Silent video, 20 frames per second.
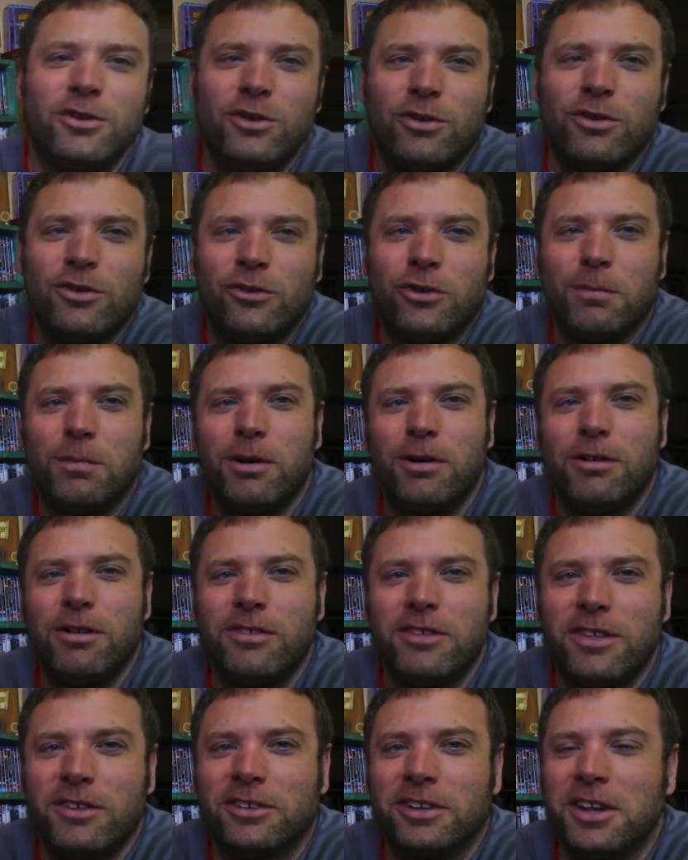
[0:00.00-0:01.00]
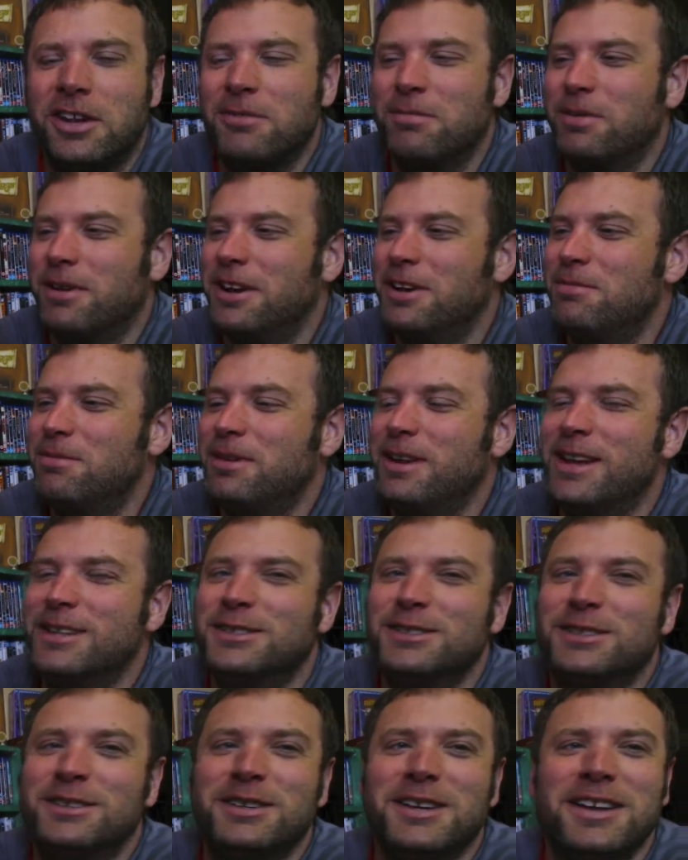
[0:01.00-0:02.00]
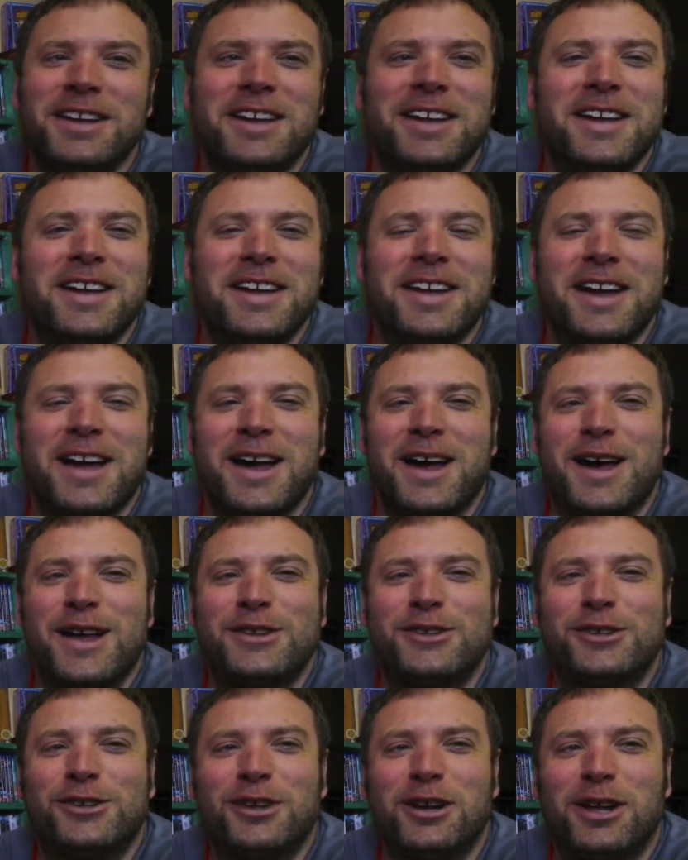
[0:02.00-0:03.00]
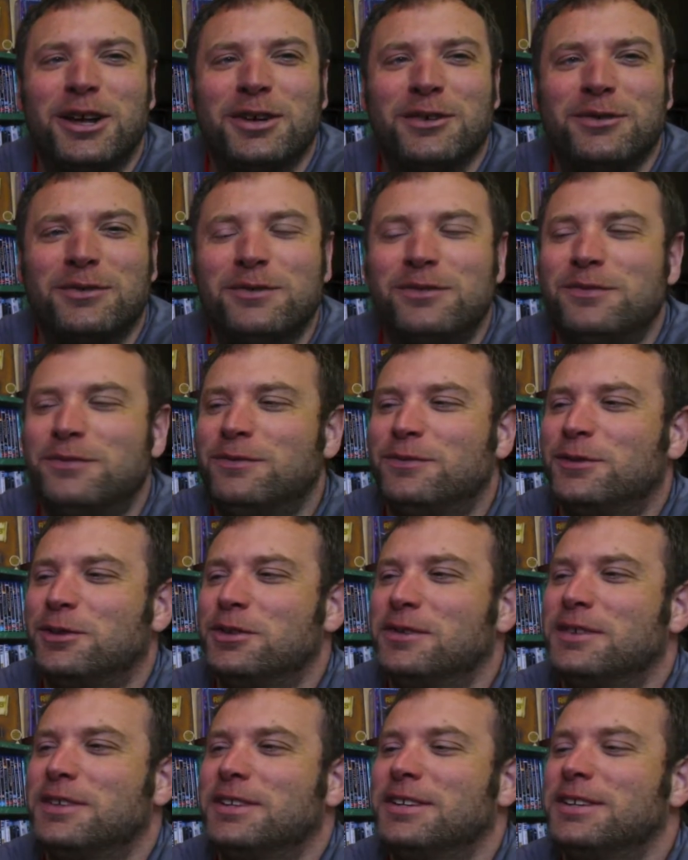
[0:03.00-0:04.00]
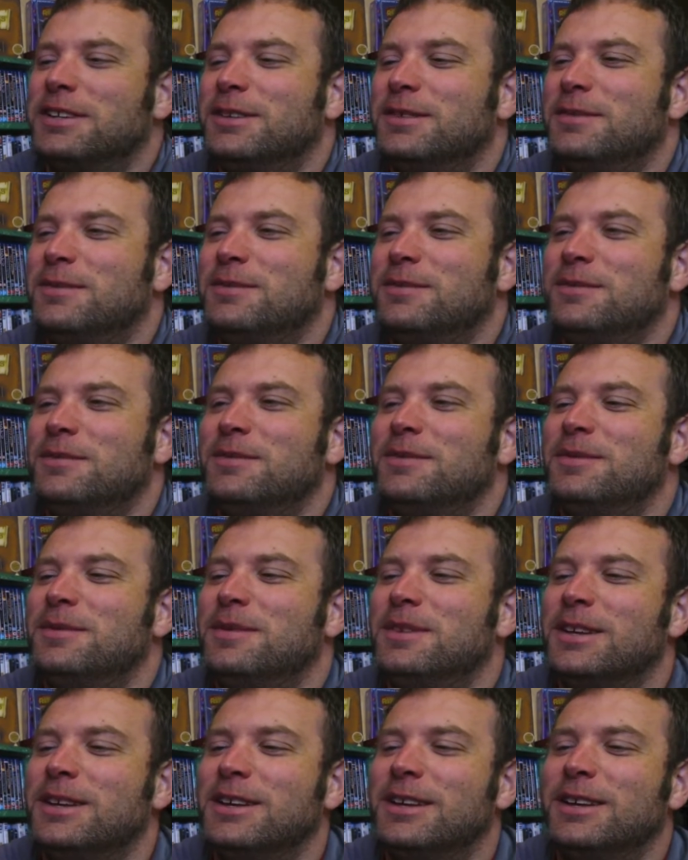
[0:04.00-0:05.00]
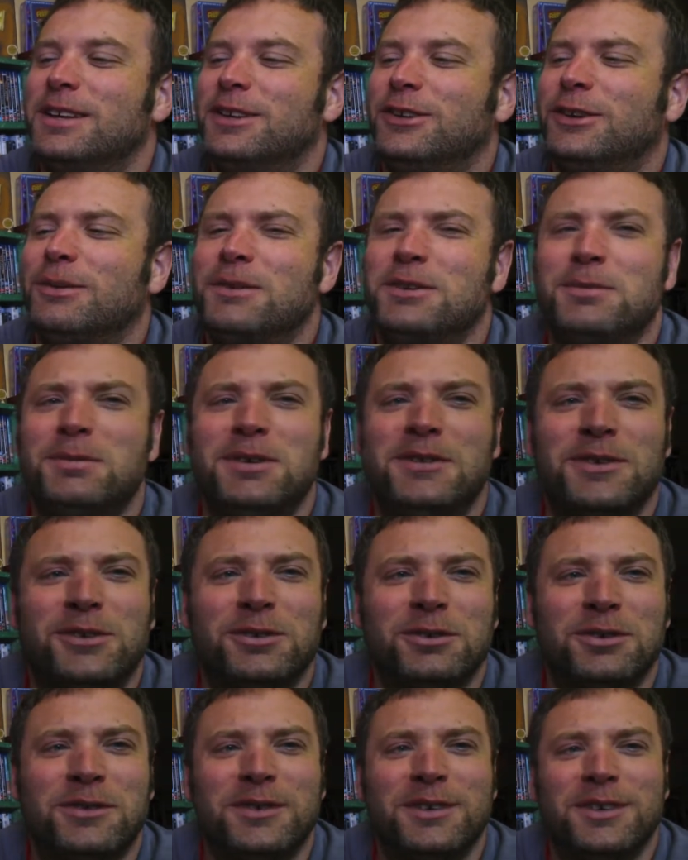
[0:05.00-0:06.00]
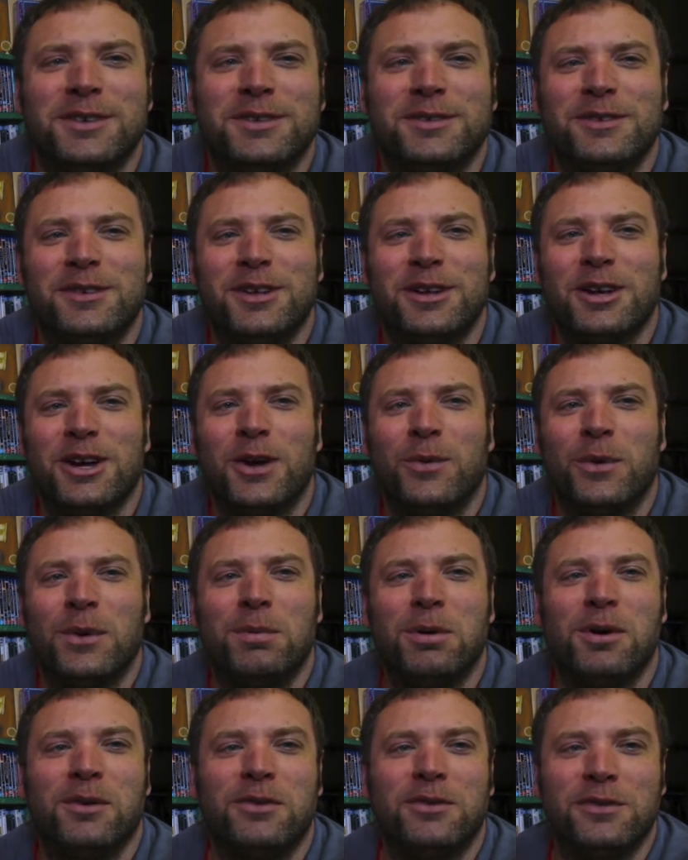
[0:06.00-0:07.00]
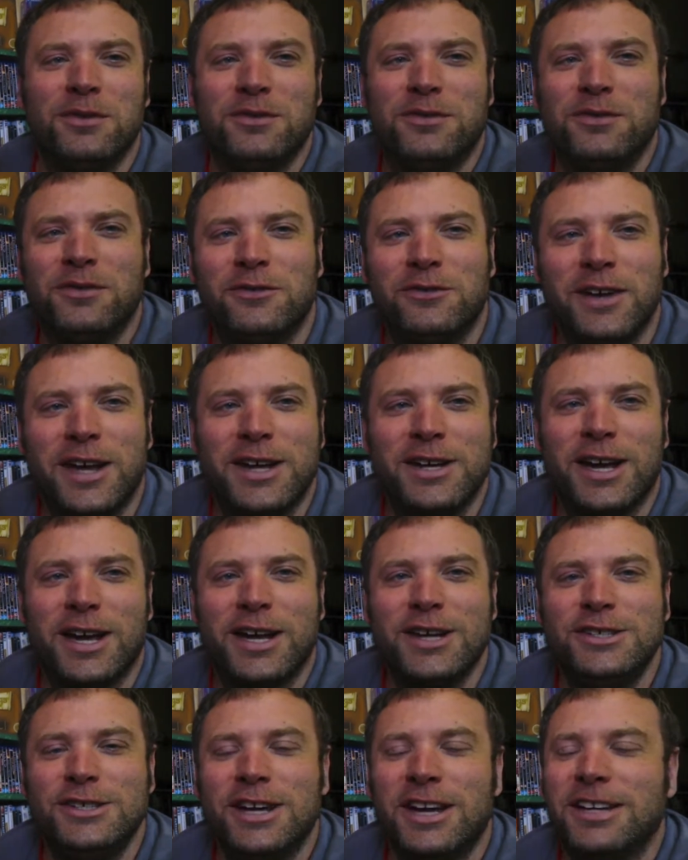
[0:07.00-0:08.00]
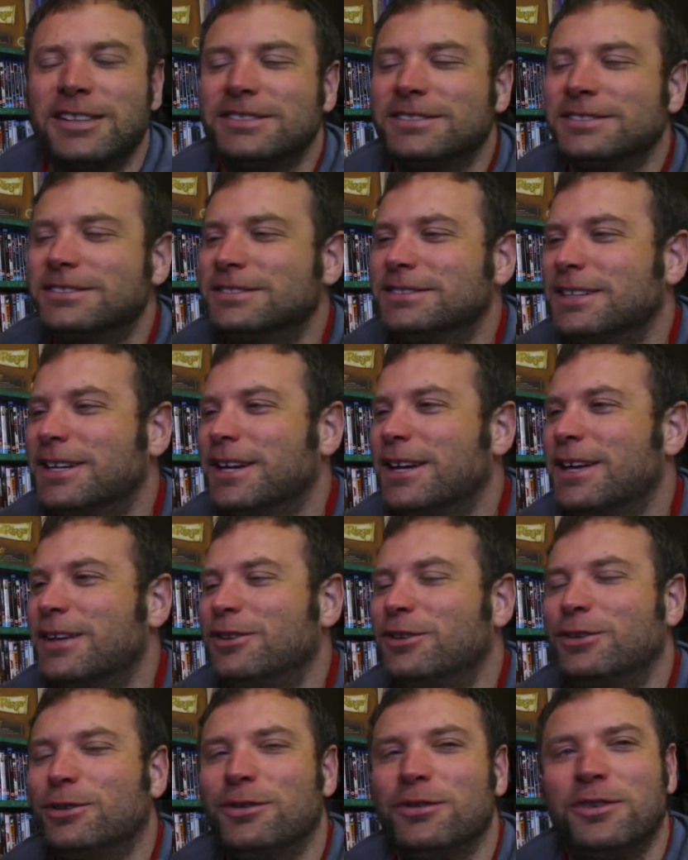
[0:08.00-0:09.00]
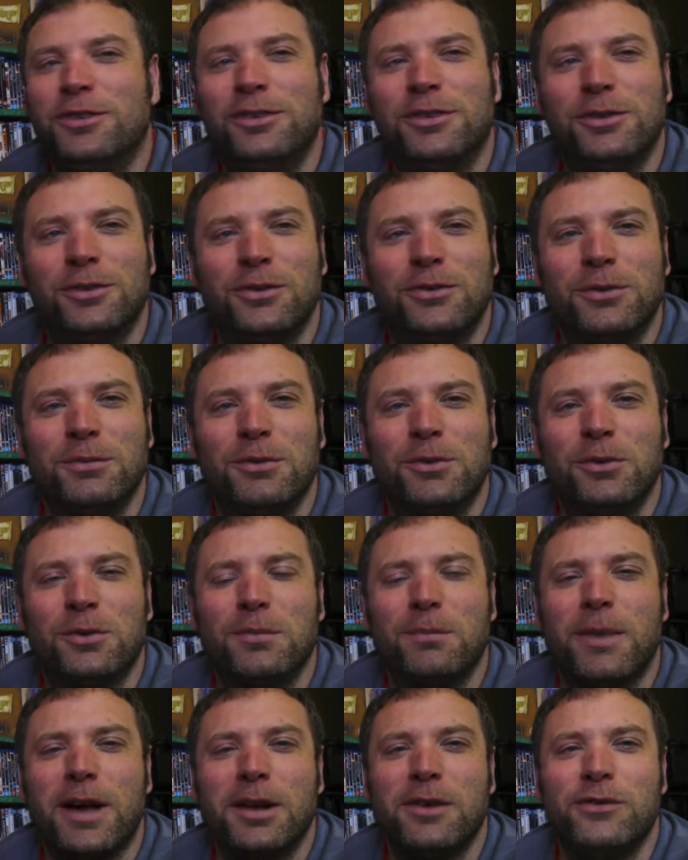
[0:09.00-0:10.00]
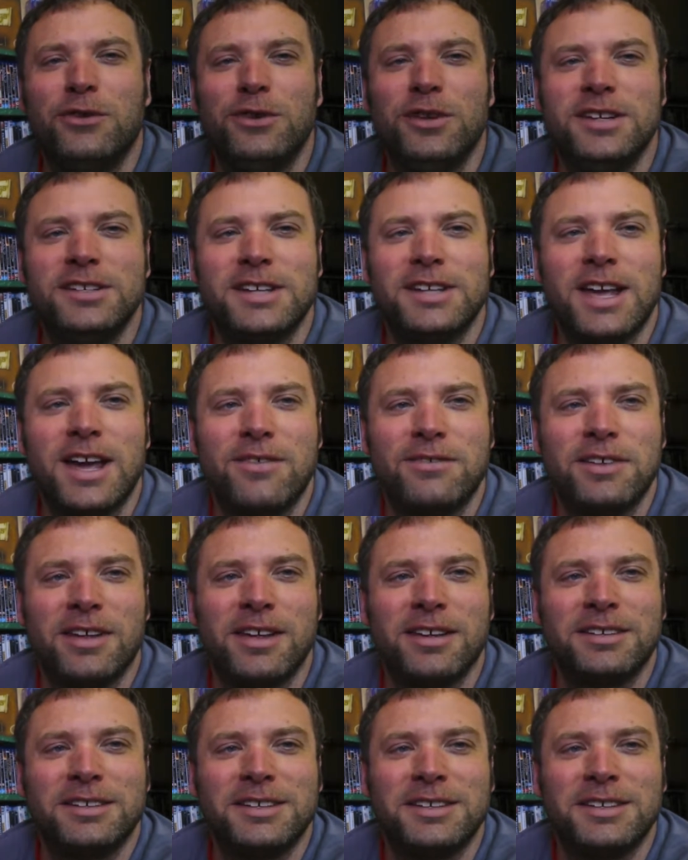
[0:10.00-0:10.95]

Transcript: Non Troppo, I think that's how you pronounce it. This is kind of like a sort of somewhat a bit of a sort of a rip-off of Fantasia. This sort of film was sort of made a few years after